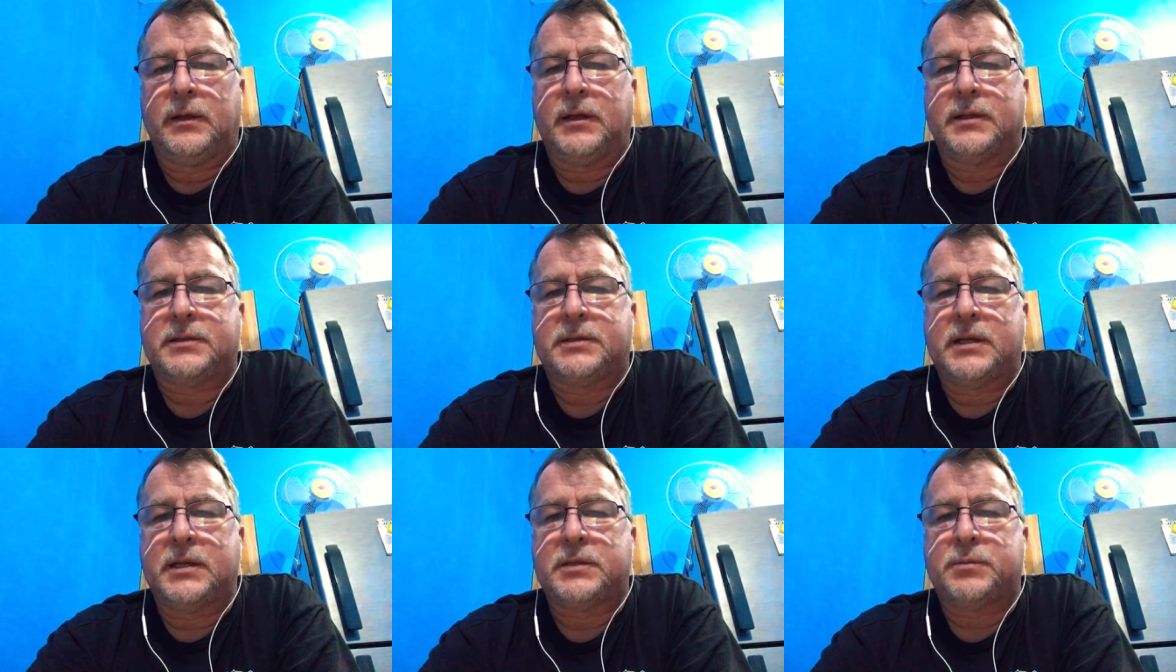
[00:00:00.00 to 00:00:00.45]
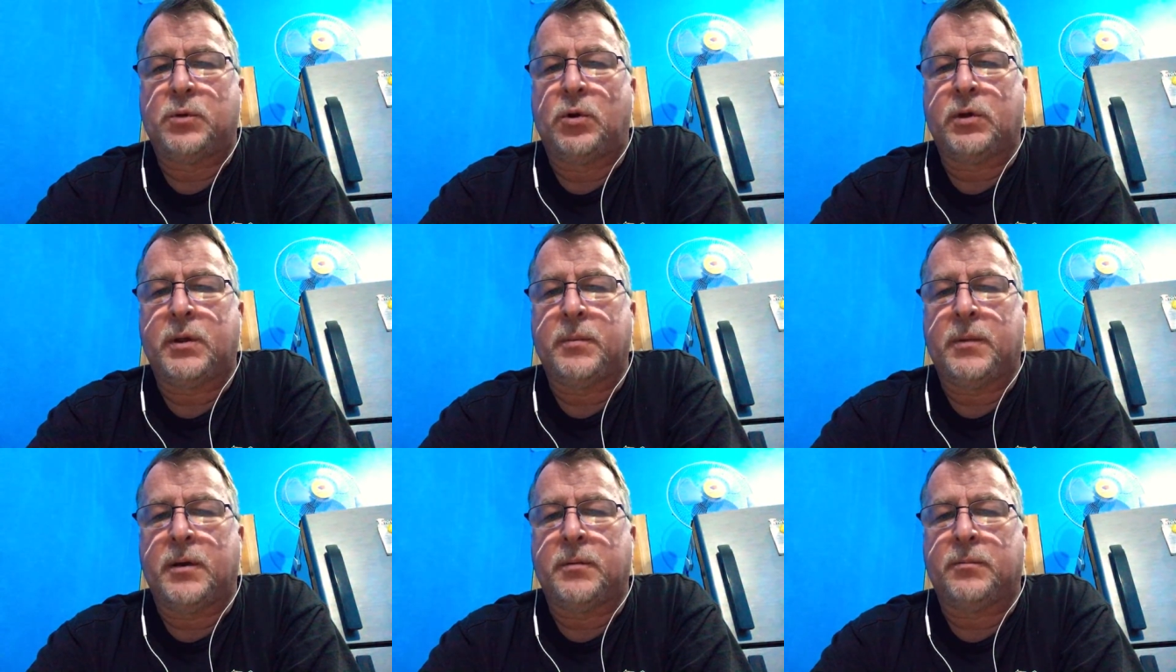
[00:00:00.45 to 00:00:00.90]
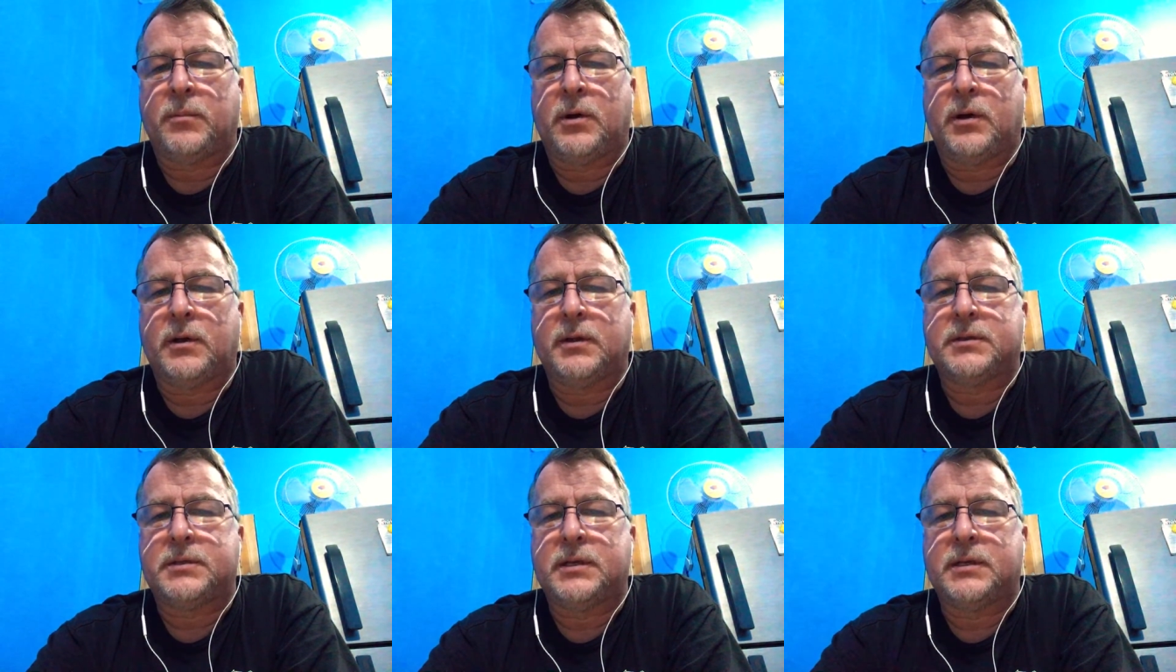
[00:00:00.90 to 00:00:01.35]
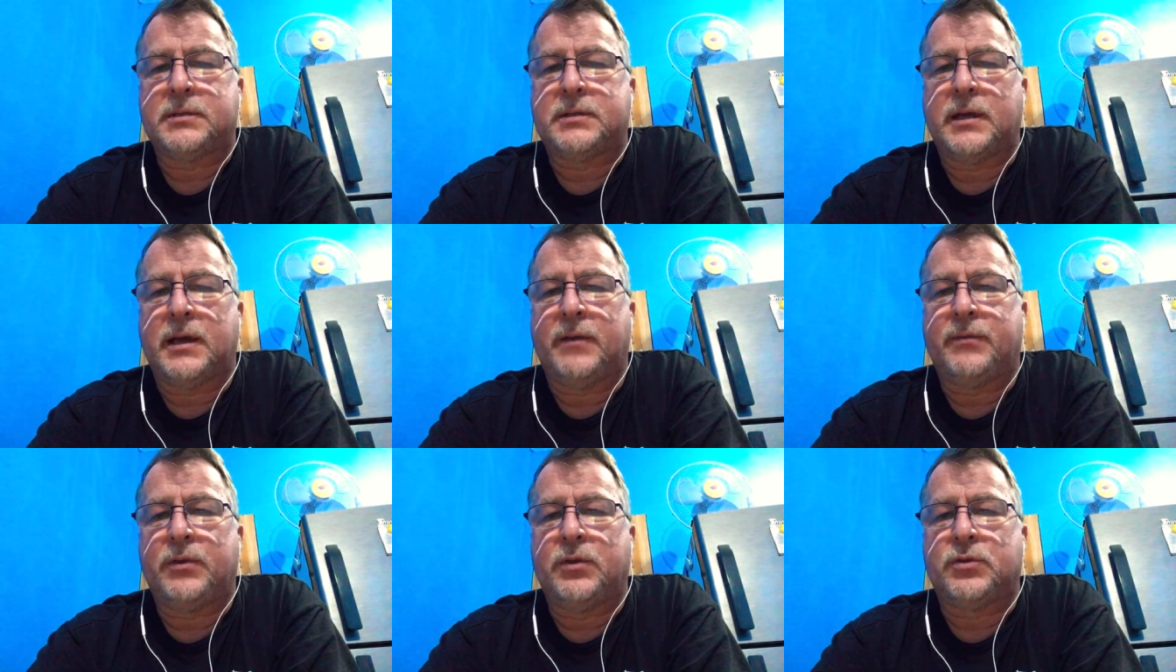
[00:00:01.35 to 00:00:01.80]
Let's see. Smoky Mountain Model
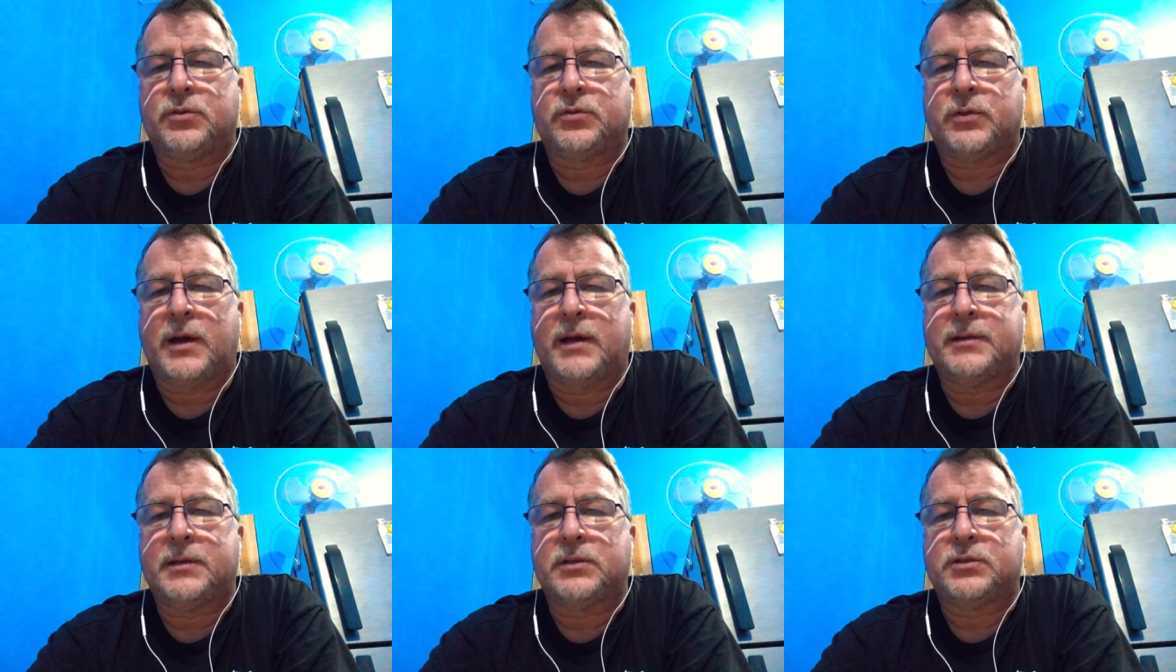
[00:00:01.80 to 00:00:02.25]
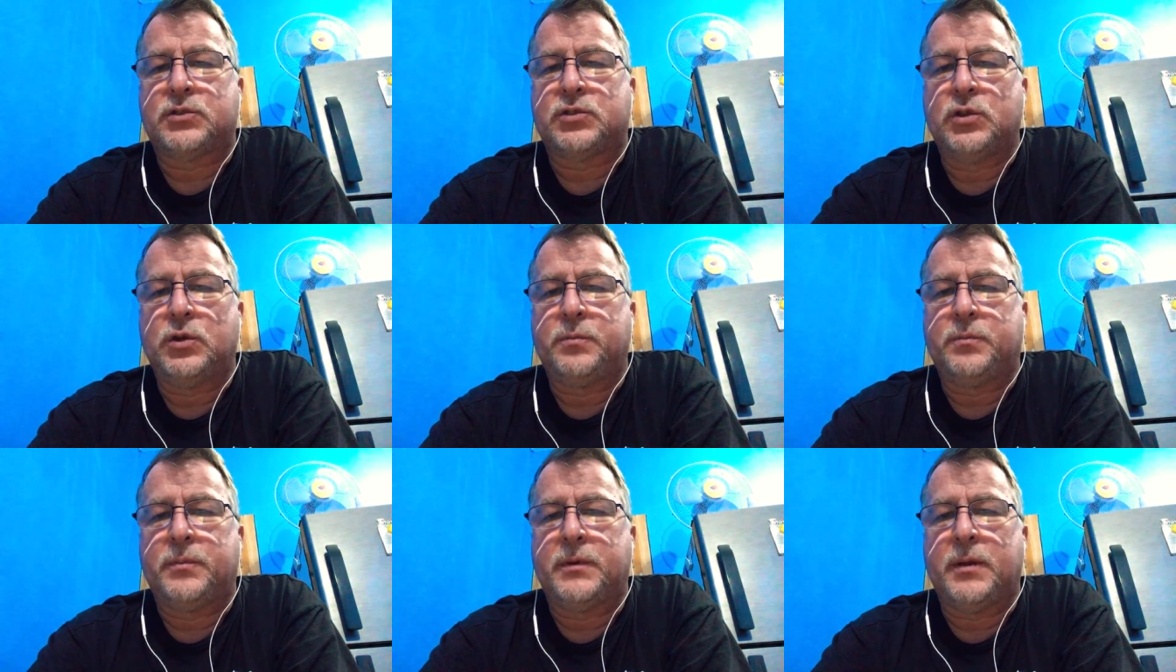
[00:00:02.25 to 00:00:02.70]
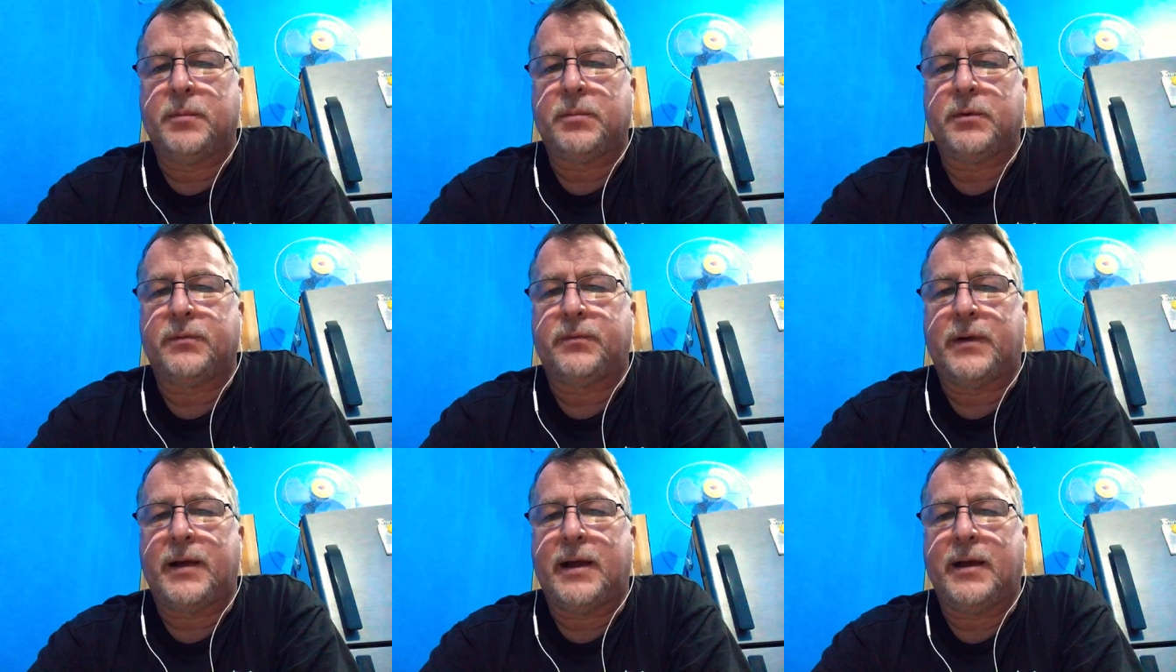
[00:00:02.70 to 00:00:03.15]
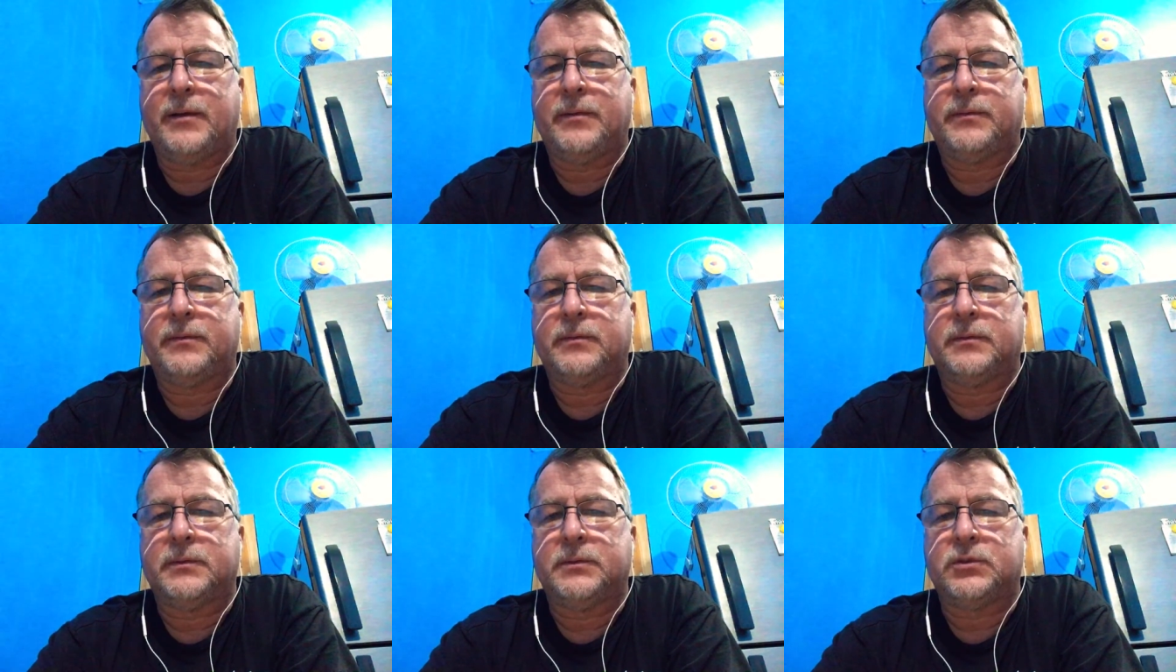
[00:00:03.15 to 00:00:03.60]
says, have you tried the soup number 5,
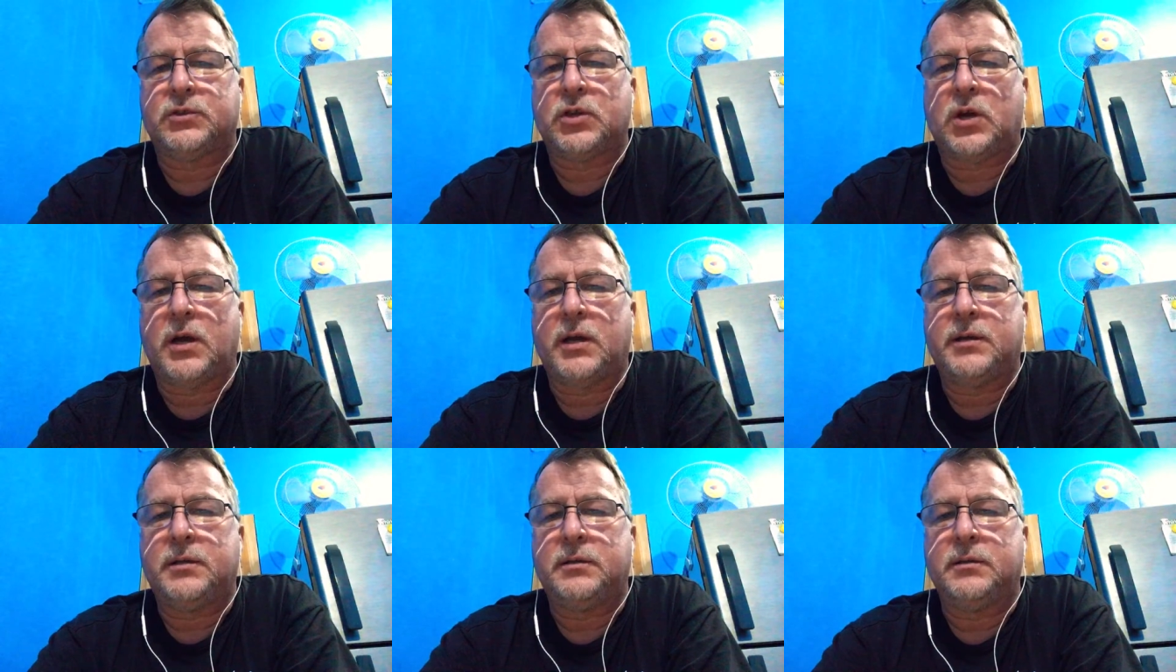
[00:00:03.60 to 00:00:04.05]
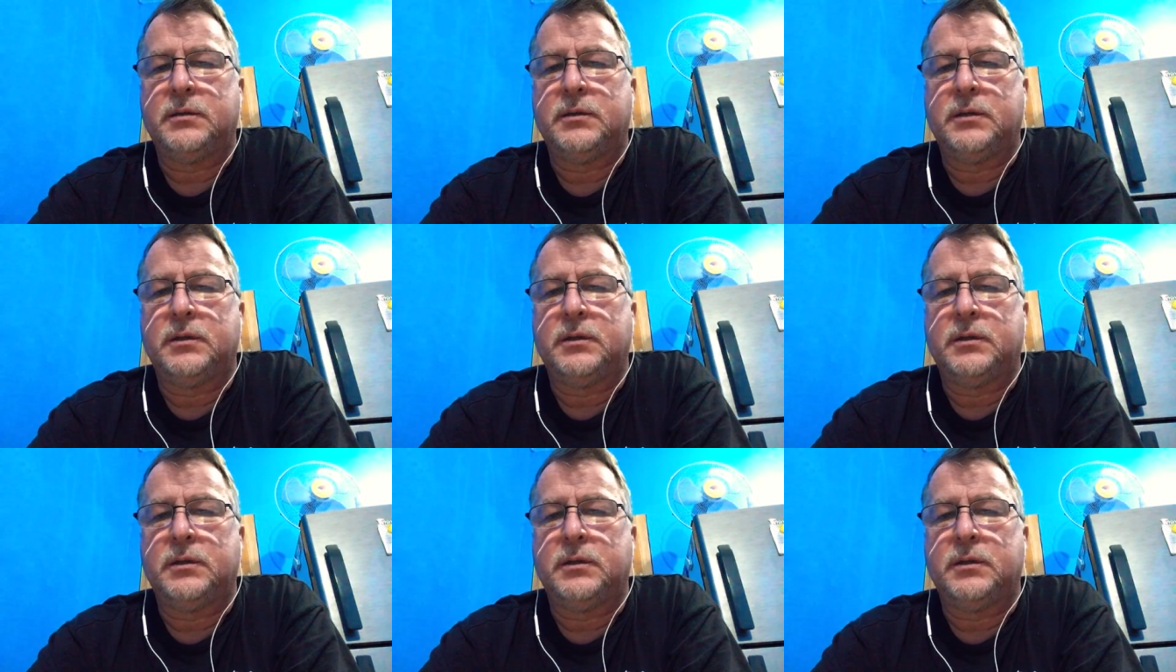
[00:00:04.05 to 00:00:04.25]
John?